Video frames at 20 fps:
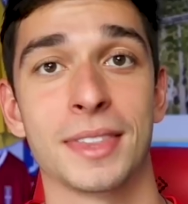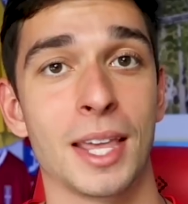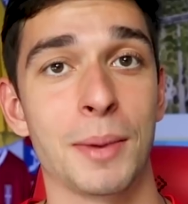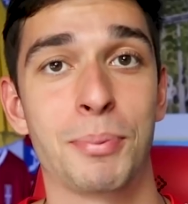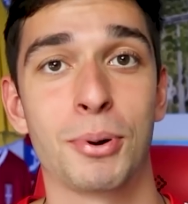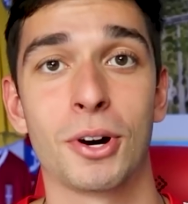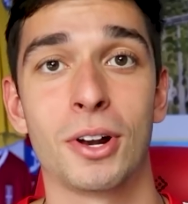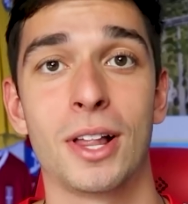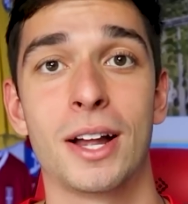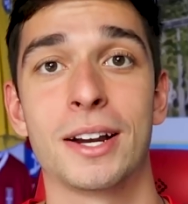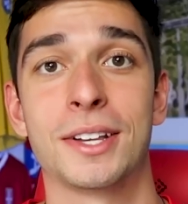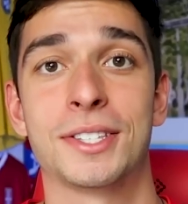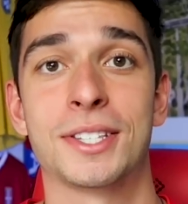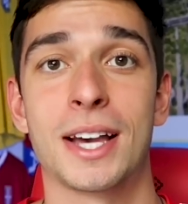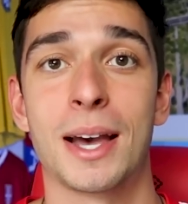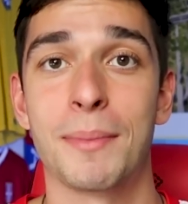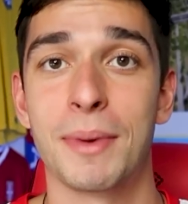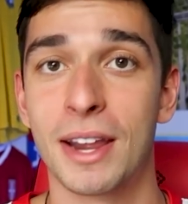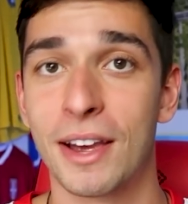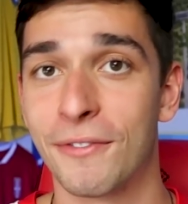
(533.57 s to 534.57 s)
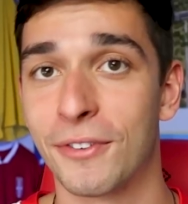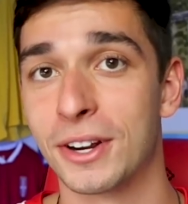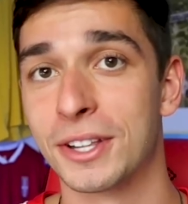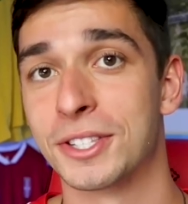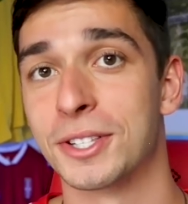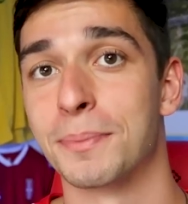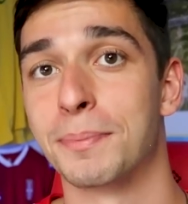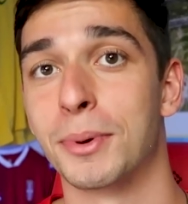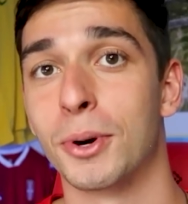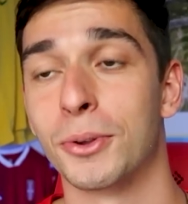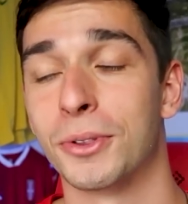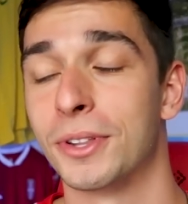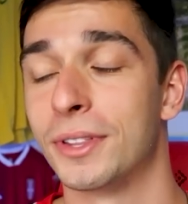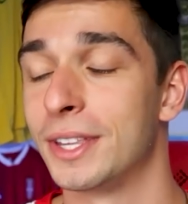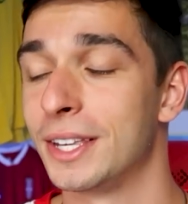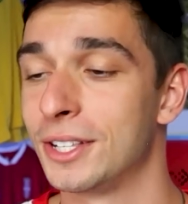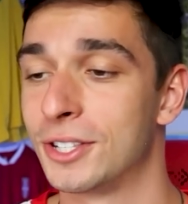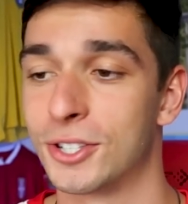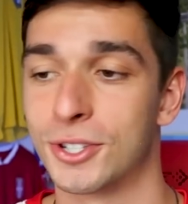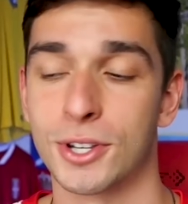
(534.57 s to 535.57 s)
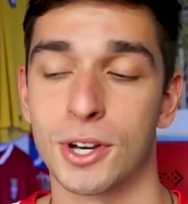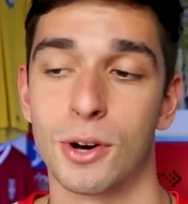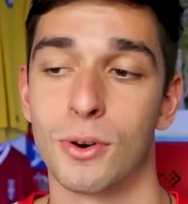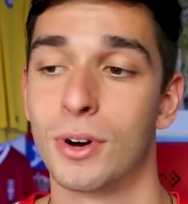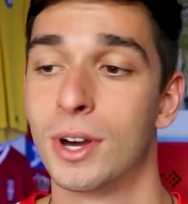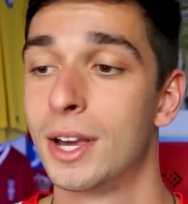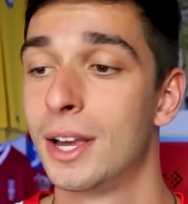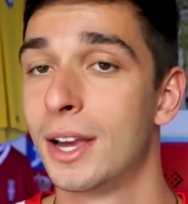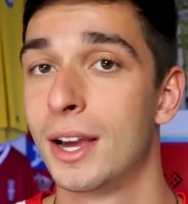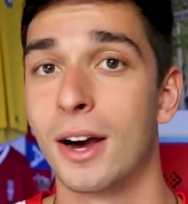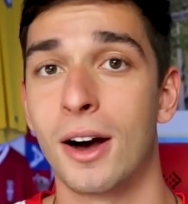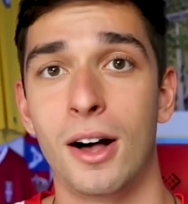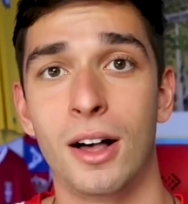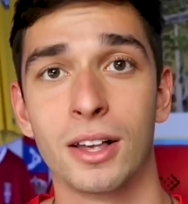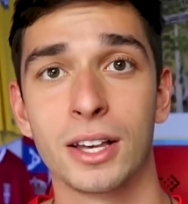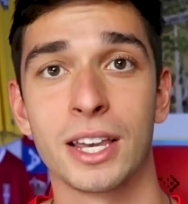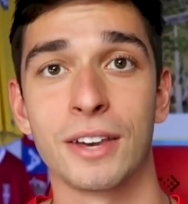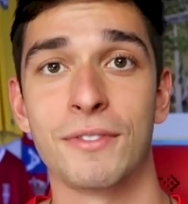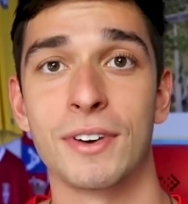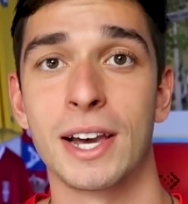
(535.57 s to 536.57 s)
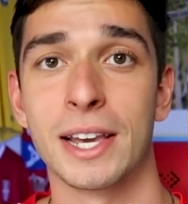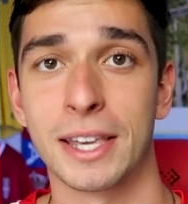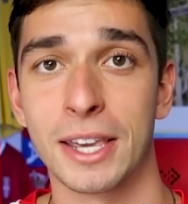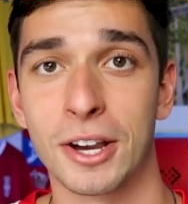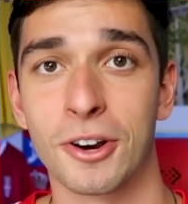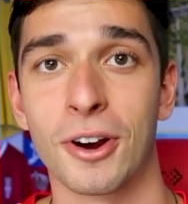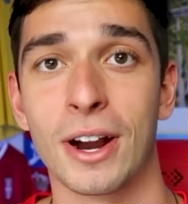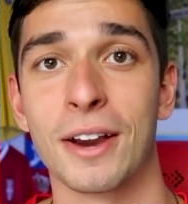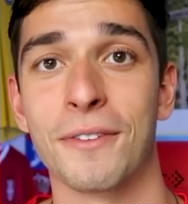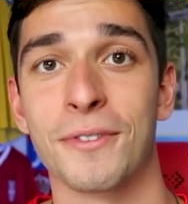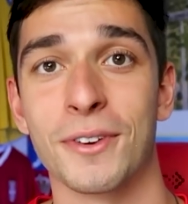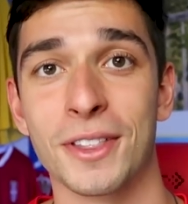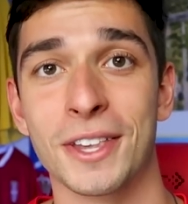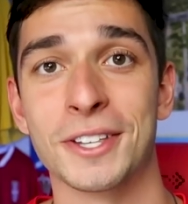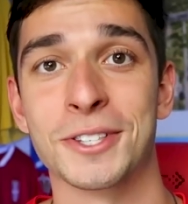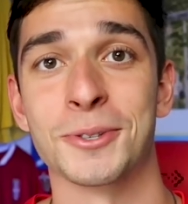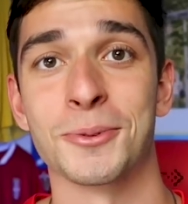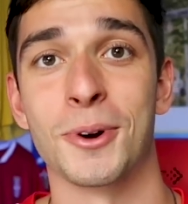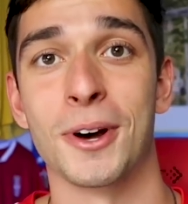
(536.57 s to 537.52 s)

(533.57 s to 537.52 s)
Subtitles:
They put a lot of time and effort into both of these, so I'll give Nike credit for this